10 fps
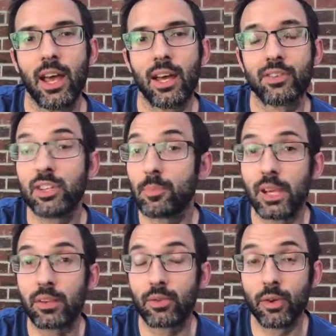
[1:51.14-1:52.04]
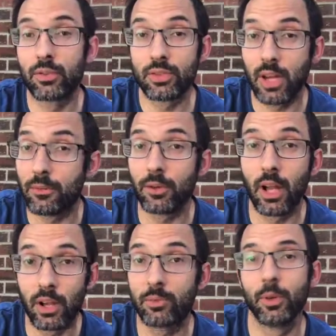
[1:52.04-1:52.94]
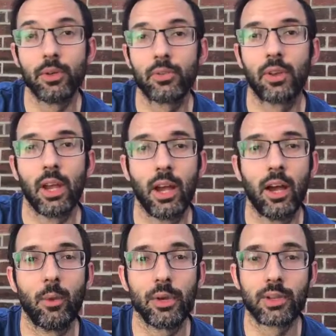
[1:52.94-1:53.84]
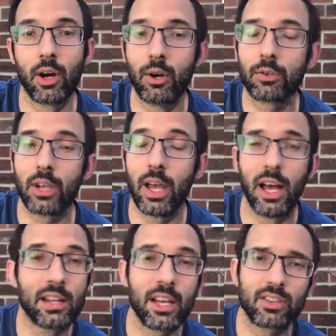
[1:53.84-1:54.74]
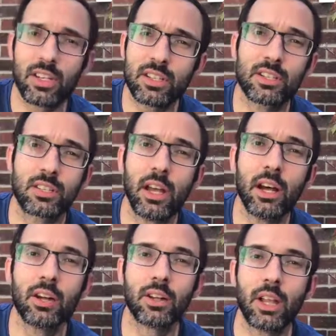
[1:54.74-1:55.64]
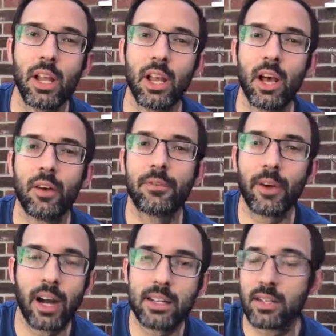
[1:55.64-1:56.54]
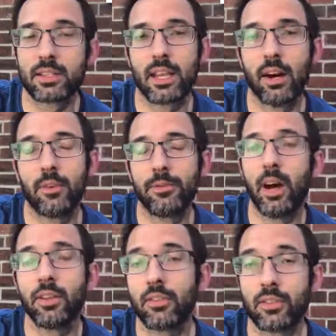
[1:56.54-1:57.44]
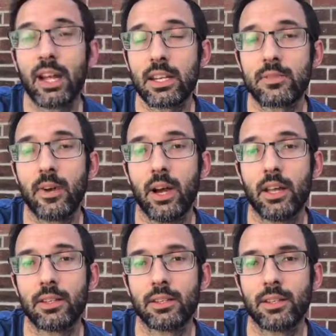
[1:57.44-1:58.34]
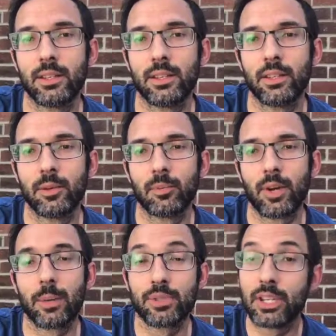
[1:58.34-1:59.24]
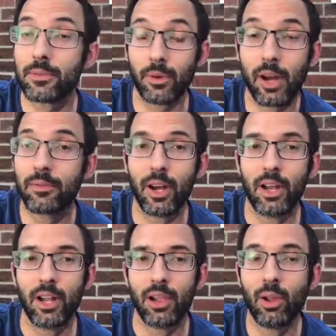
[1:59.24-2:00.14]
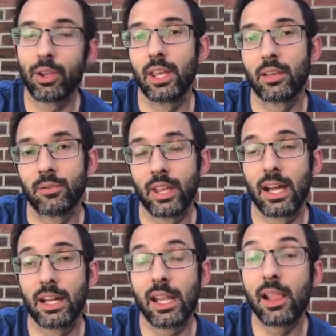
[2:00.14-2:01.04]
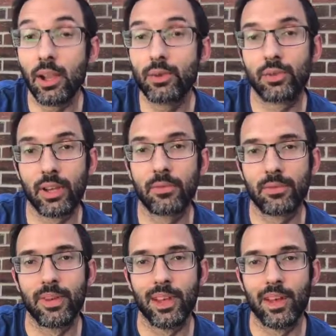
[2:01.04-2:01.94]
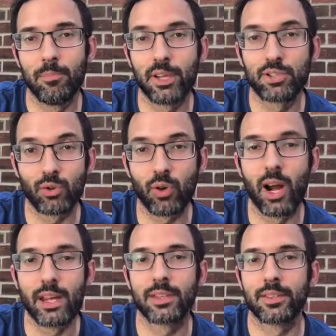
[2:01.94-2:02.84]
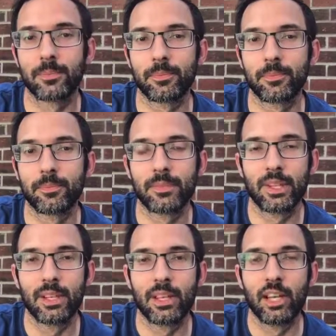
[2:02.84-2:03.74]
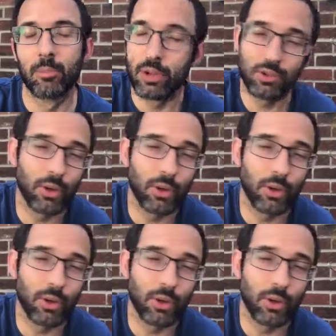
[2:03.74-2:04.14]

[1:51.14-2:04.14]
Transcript: uh, she's been through several husbands, uh, we're told, and yet she still uh, finds herself unsatisfied. Perhaps she's forever looking for that elusive Mr. Right. But the